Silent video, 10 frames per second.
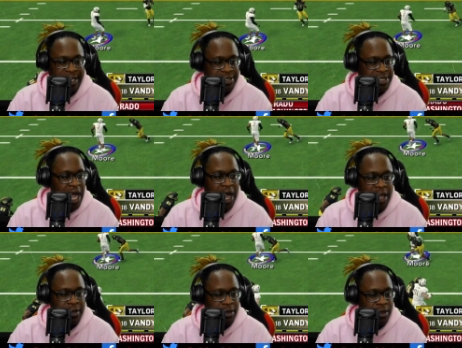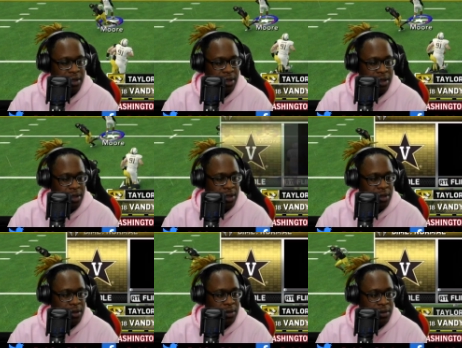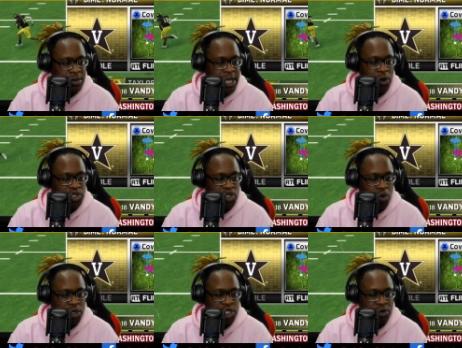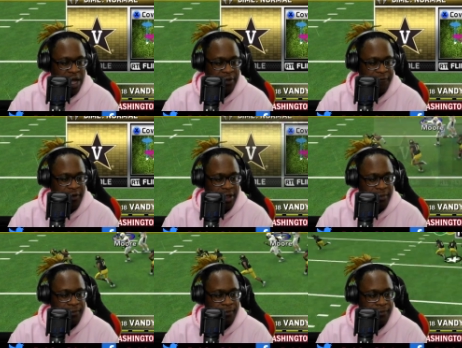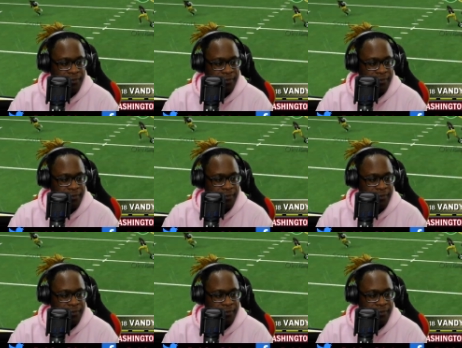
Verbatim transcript: seconds. Nine. They're going to score too. I can feel it.